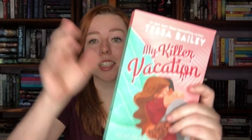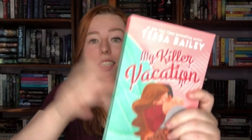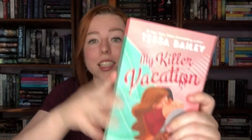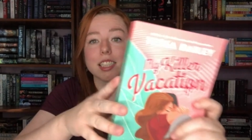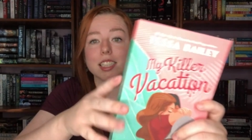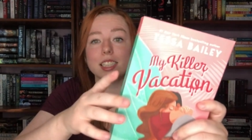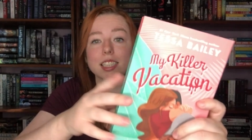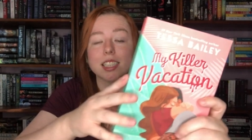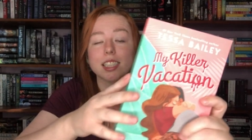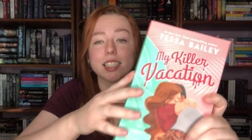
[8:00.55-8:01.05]

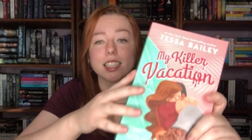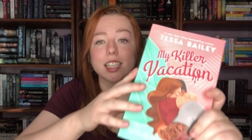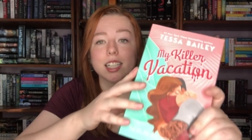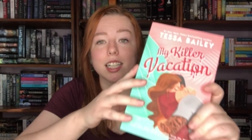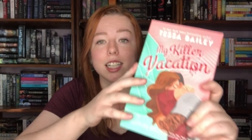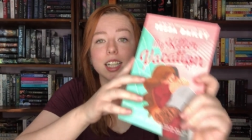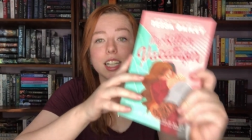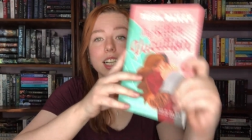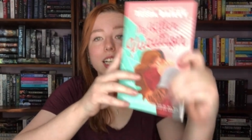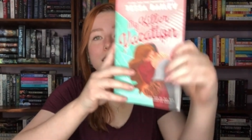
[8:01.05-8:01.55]
is
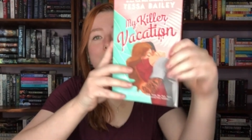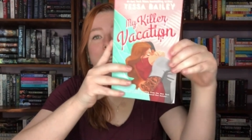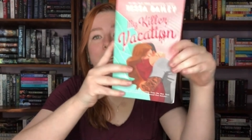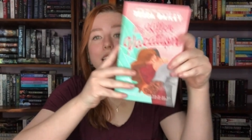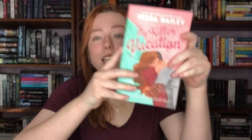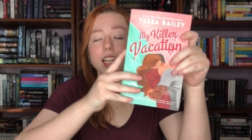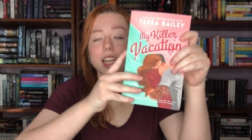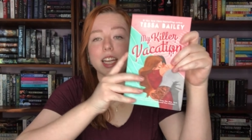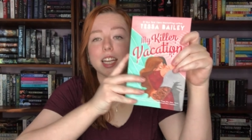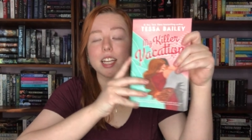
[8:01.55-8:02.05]

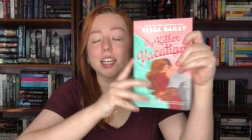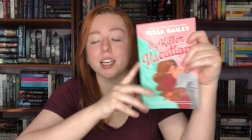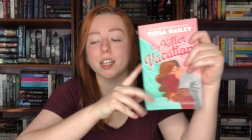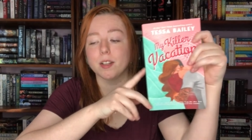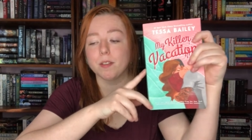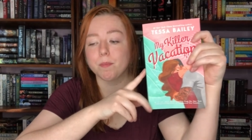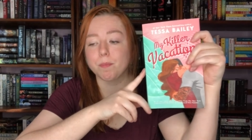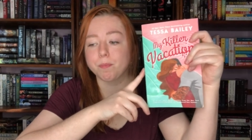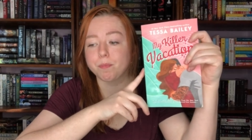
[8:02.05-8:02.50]
like